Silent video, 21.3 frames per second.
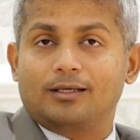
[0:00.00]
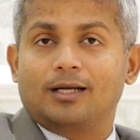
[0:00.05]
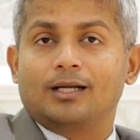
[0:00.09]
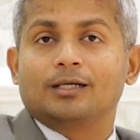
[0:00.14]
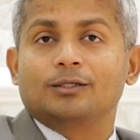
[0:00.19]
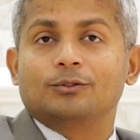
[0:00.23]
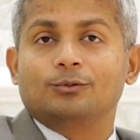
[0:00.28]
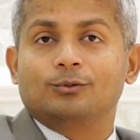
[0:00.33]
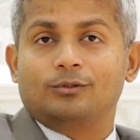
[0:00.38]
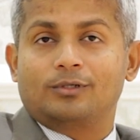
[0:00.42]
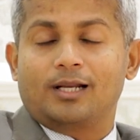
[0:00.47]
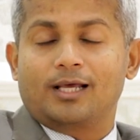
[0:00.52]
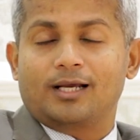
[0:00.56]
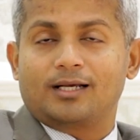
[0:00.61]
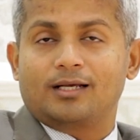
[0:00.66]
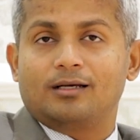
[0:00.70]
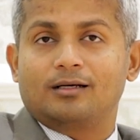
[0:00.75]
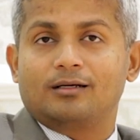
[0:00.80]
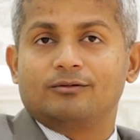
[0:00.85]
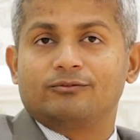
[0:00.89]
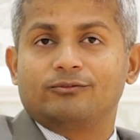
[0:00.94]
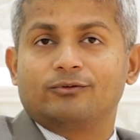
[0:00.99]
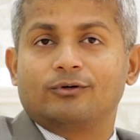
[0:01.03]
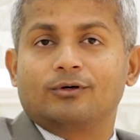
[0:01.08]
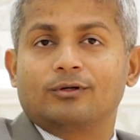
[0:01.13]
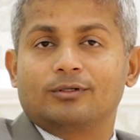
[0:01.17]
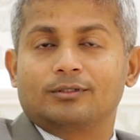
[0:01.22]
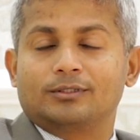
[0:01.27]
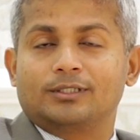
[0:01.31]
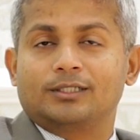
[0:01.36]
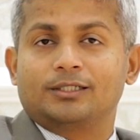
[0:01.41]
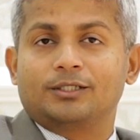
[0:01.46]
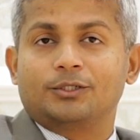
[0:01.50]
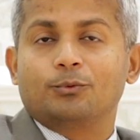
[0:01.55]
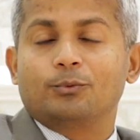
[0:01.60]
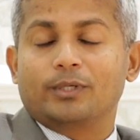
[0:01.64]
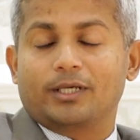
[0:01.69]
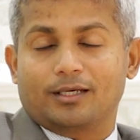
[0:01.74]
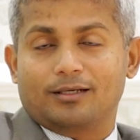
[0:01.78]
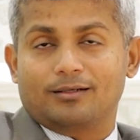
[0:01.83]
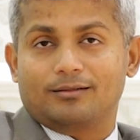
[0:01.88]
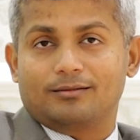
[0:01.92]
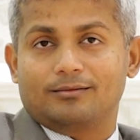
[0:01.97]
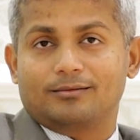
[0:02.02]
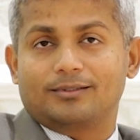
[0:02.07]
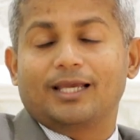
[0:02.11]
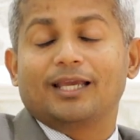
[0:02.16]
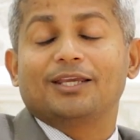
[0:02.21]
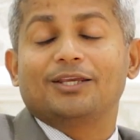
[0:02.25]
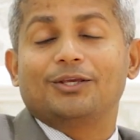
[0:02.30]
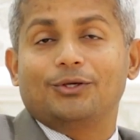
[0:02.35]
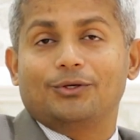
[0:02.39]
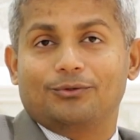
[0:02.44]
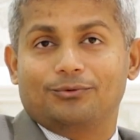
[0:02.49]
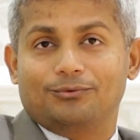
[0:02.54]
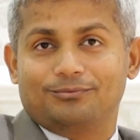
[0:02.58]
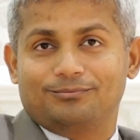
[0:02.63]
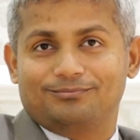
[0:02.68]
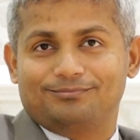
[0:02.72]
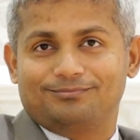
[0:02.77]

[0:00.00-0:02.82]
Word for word: and good luck for the new year. Thank you.